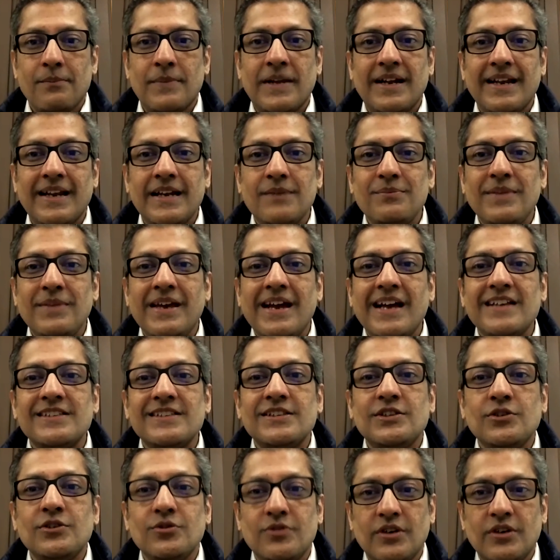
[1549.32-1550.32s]
But let me
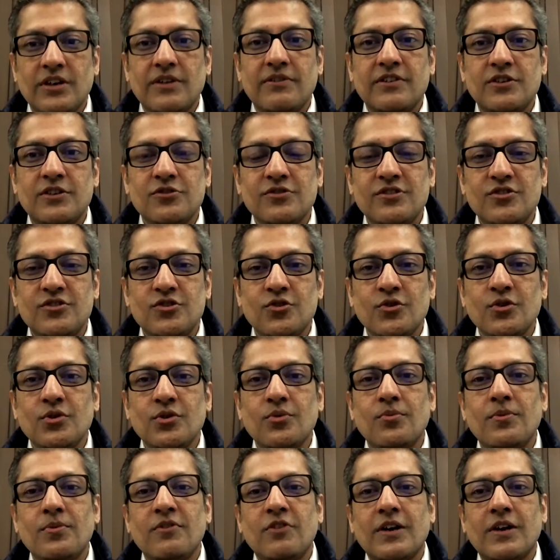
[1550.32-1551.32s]
ask you to show
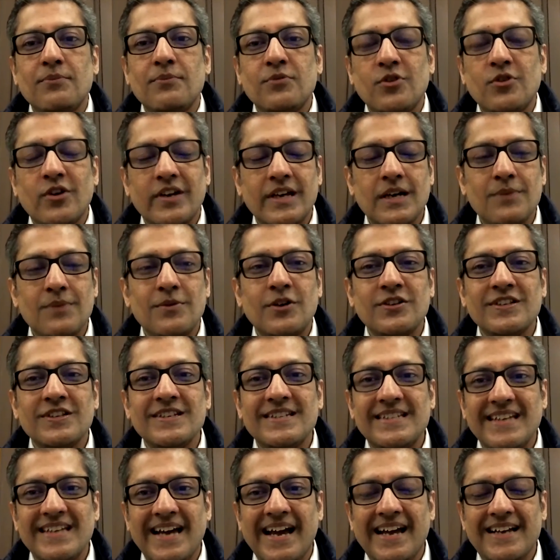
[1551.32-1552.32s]
you what I'm talking about
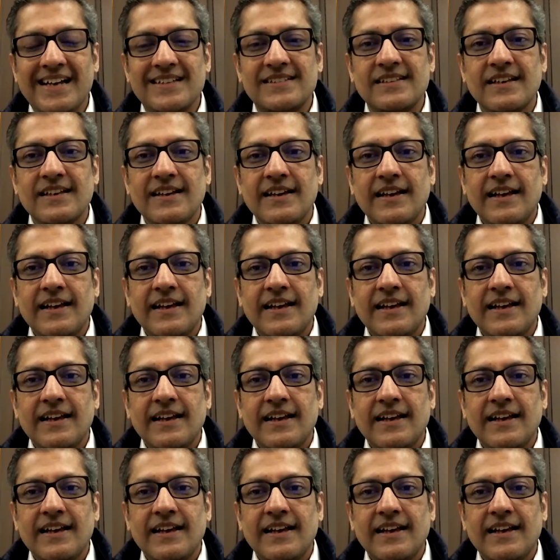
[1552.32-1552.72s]
in tags.